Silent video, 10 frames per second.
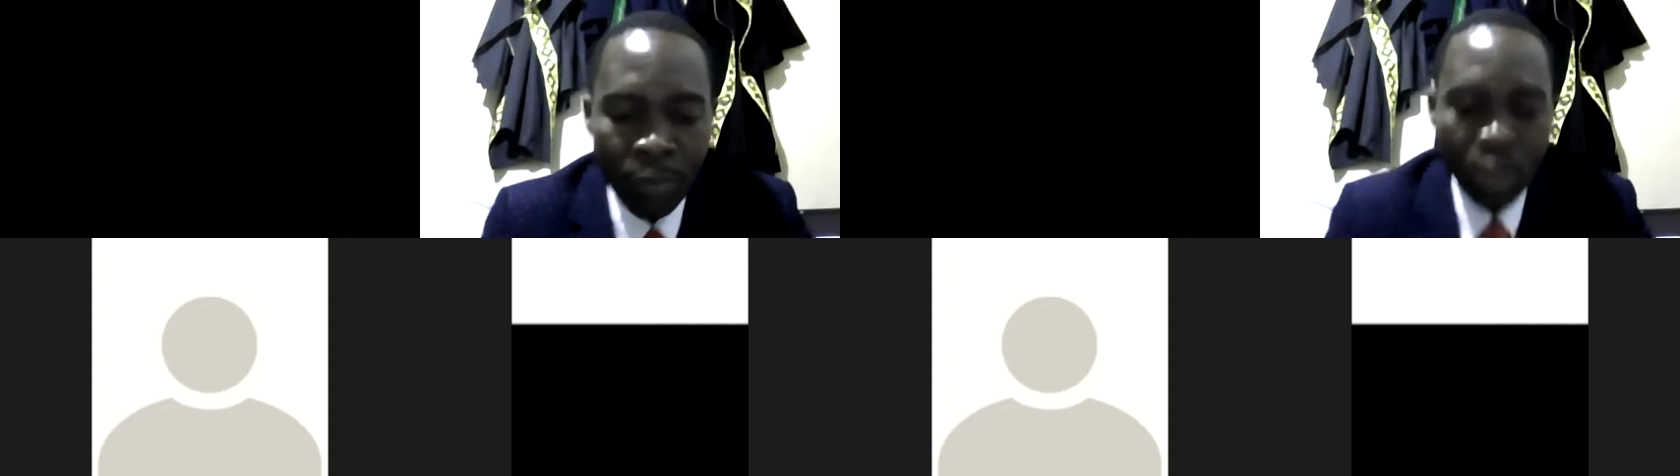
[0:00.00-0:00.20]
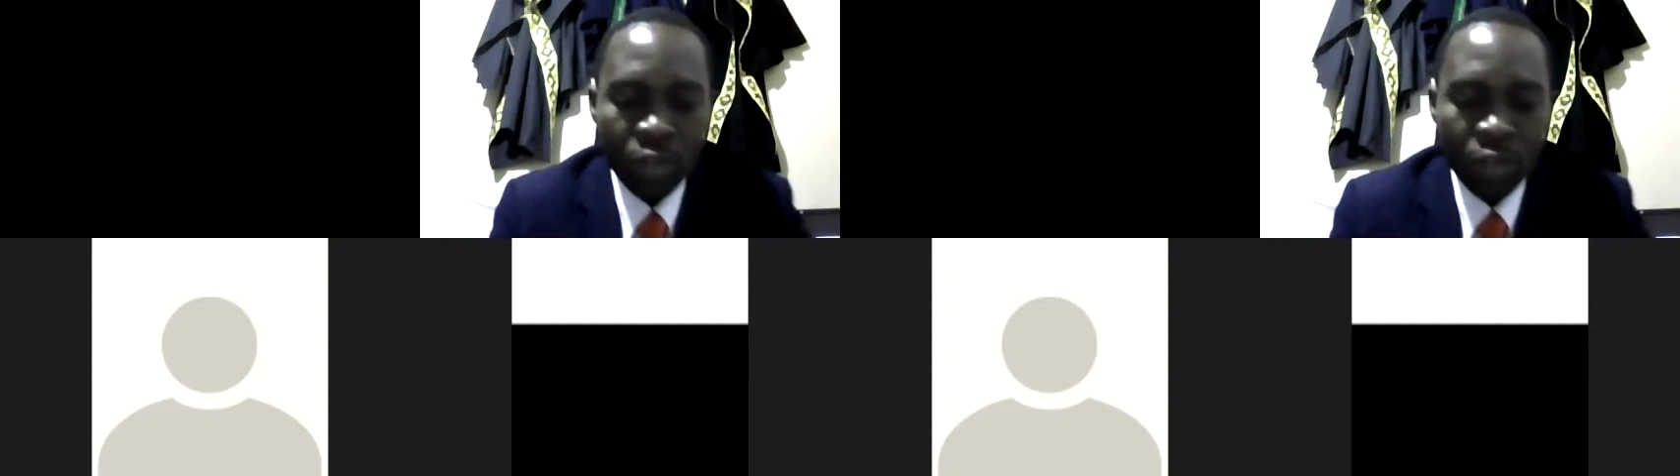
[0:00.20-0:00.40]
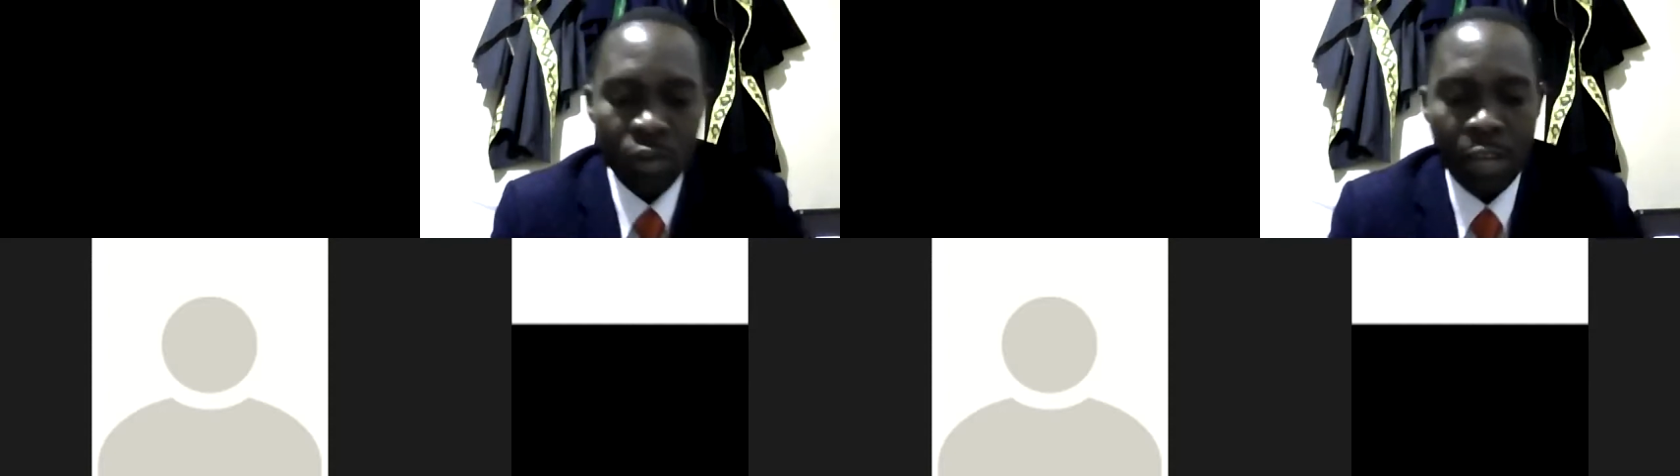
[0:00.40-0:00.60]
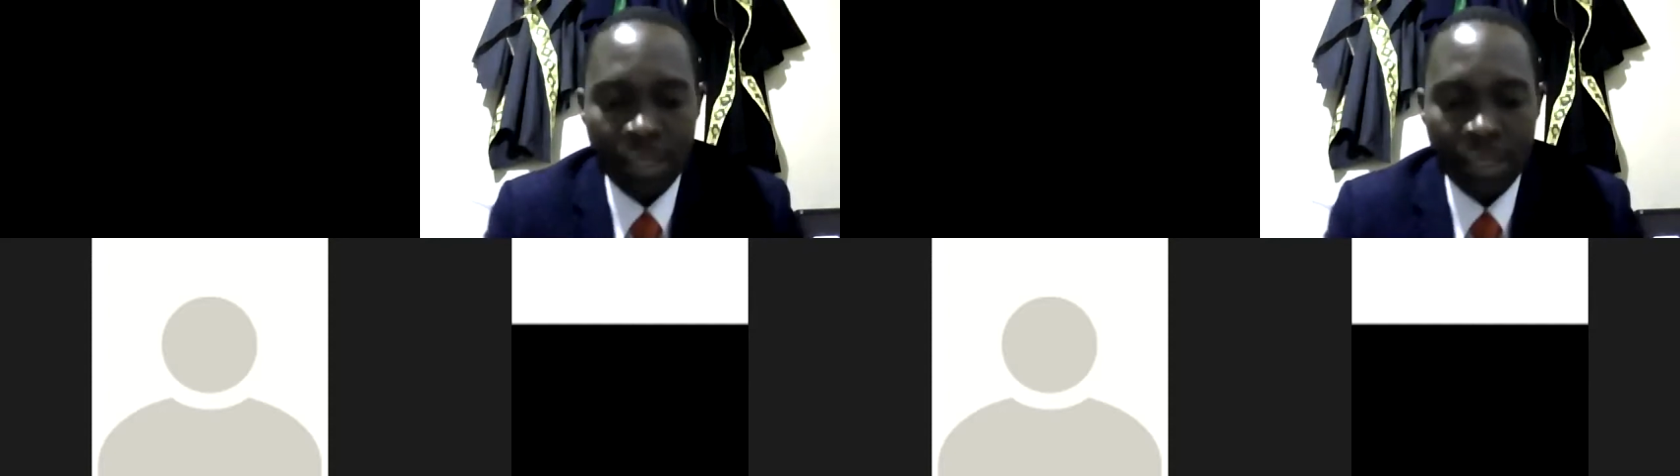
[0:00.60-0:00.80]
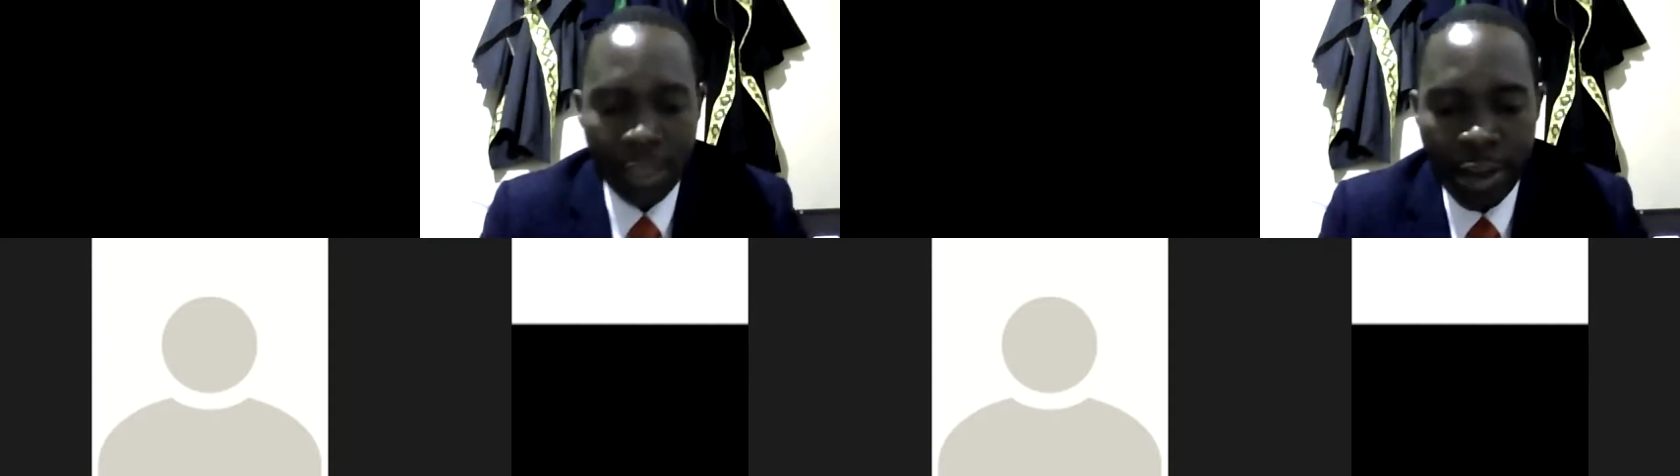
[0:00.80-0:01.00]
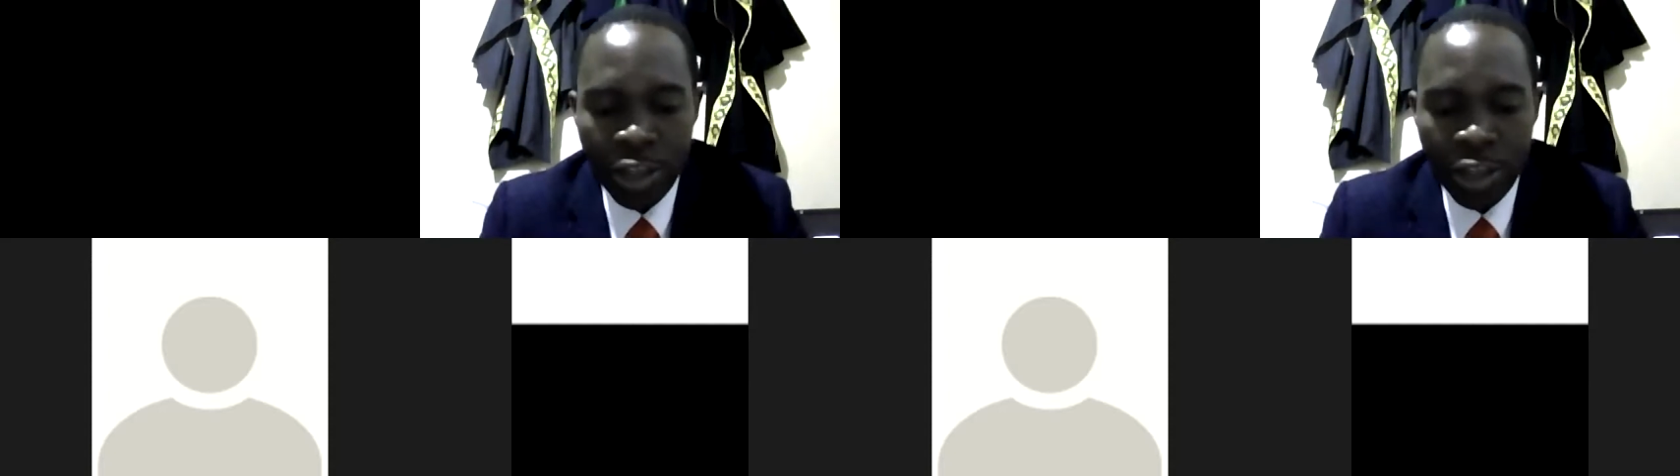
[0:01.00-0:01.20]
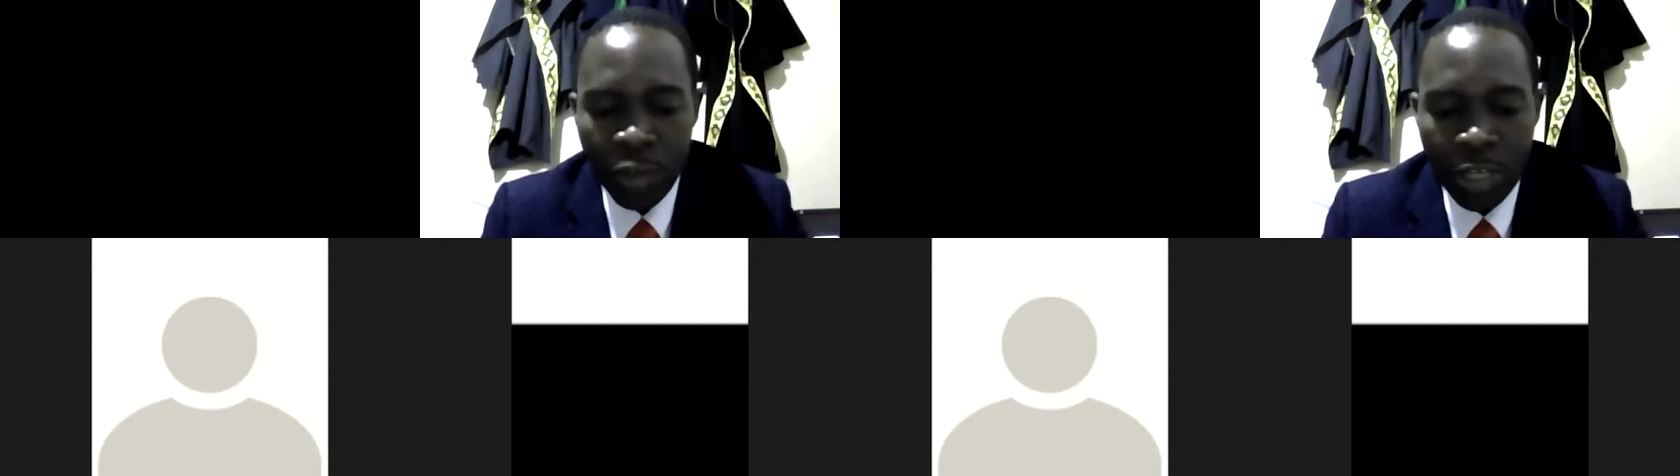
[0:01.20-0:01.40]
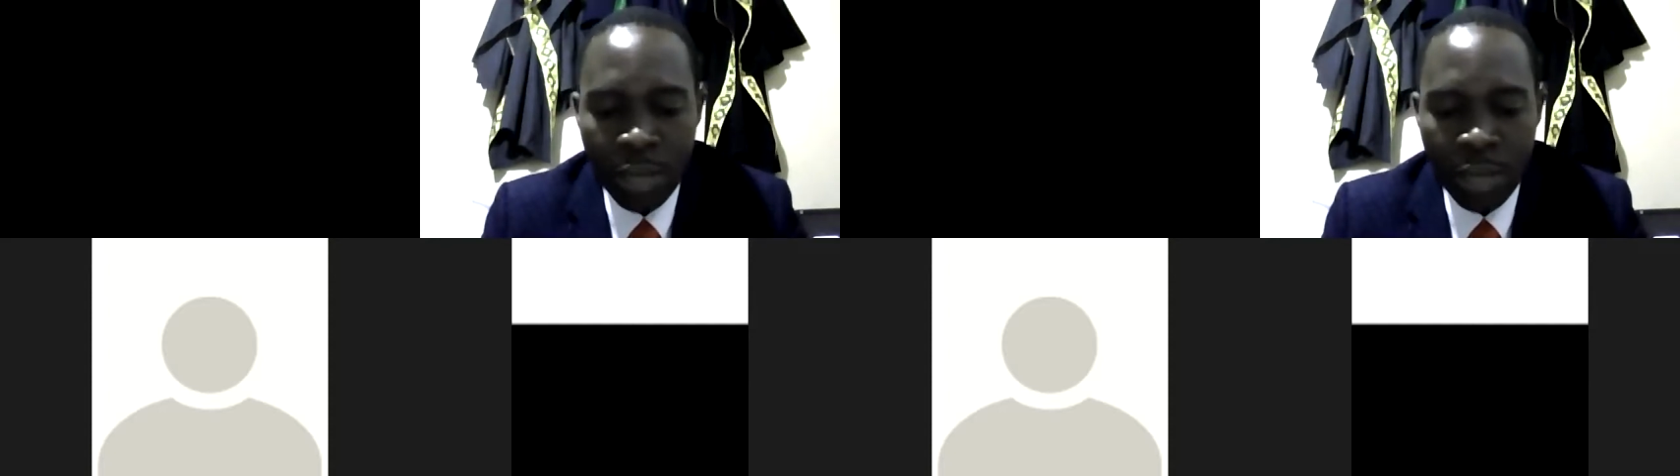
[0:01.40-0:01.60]
So that's the direction
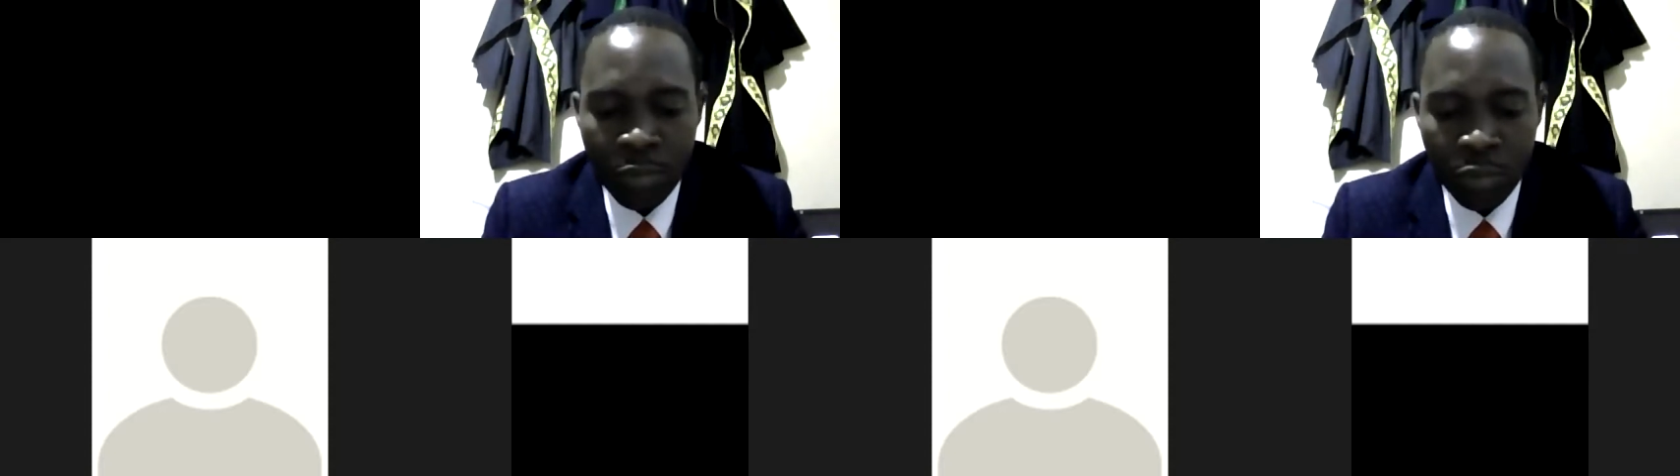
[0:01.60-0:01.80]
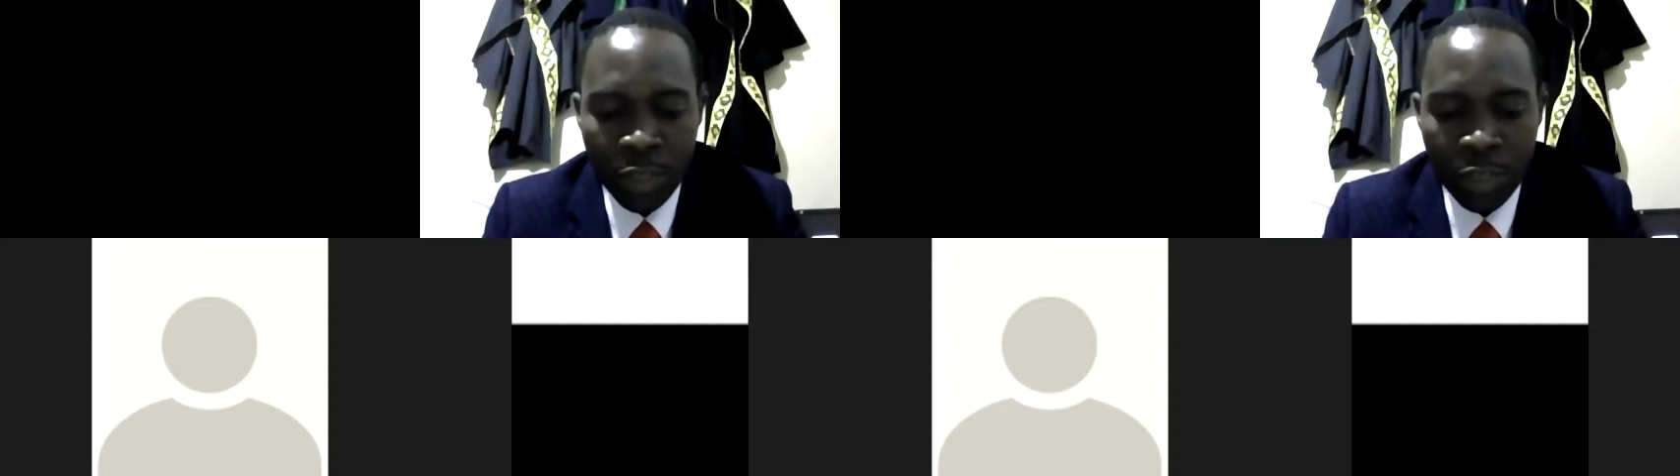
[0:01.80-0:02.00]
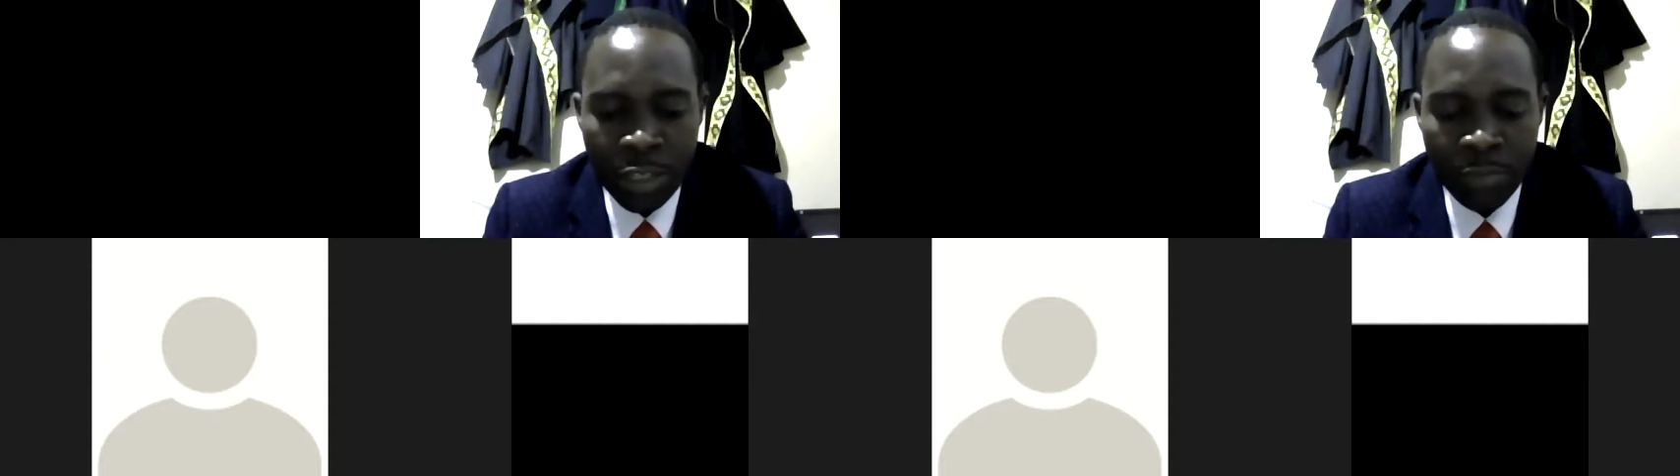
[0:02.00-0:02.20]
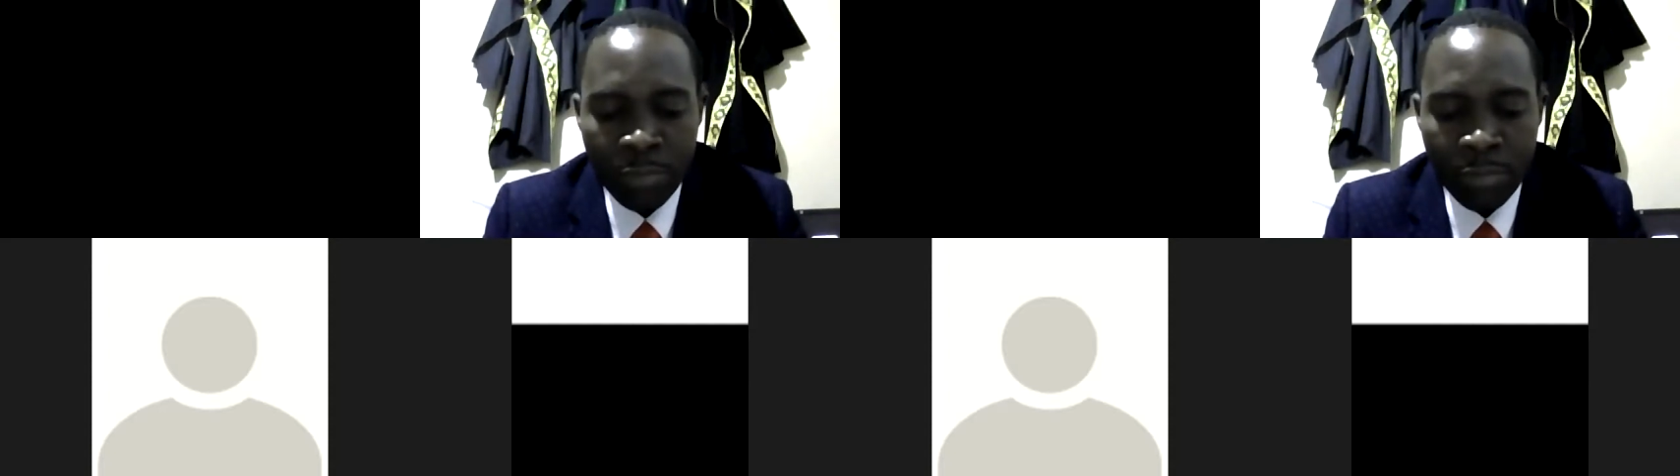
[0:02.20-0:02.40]
when it comes to this.